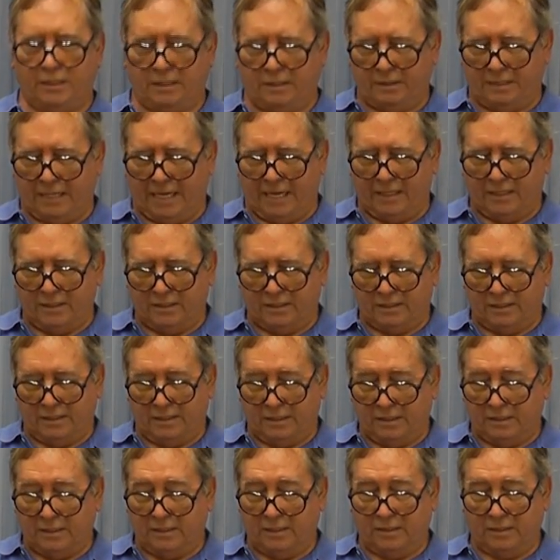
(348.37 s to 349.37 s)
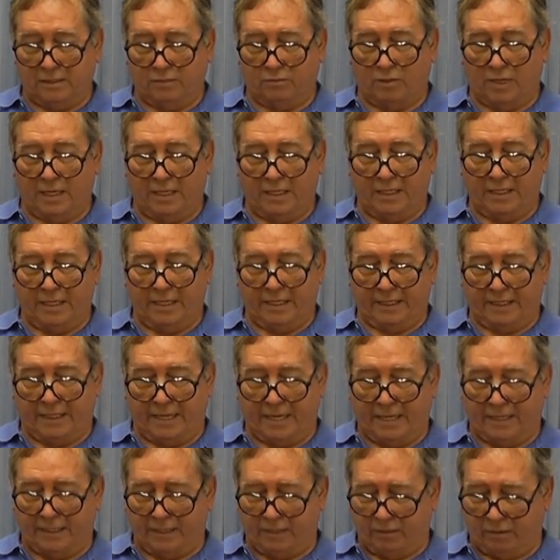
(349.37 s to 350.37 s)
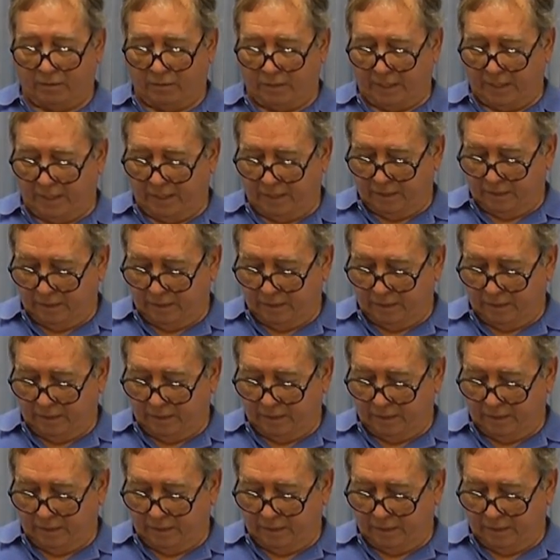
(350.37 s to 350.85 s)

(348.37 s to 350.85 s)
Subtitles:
and this is right in that category.